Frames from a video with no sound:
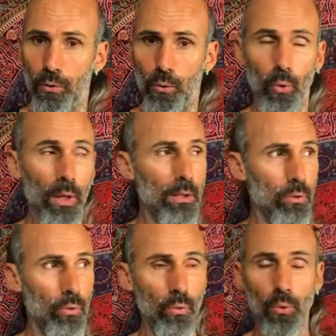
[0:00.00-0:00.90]
who has
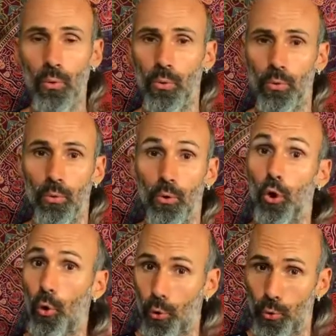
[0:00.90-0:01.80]
to
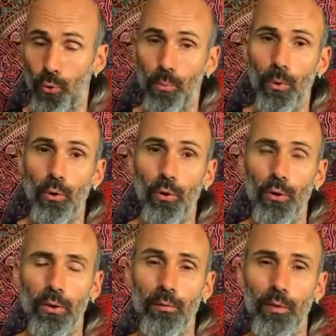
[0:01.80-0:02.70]
talk tomorrow
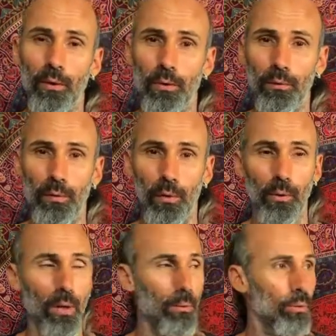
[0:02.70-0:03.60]
in front of a
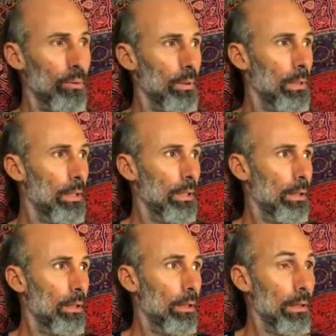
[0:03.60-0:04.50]
crowd.
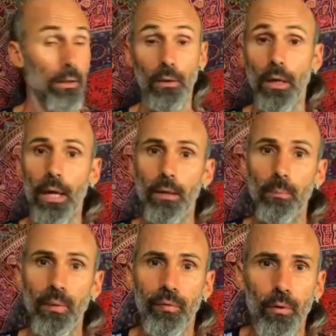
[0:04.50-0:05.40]
And the night
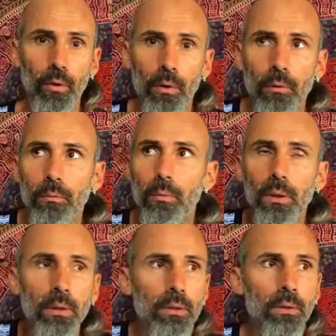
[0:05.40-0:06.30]
before,
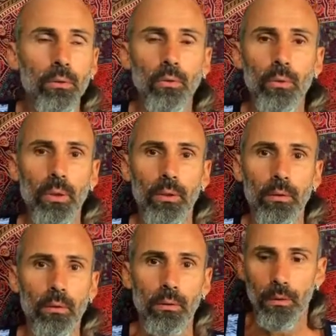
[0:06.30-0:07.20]
what is he doing?
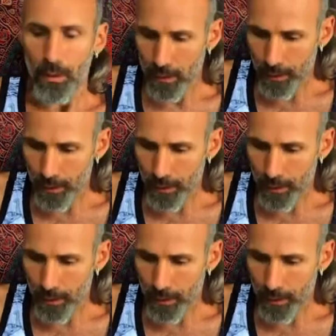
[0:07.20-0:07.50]
He's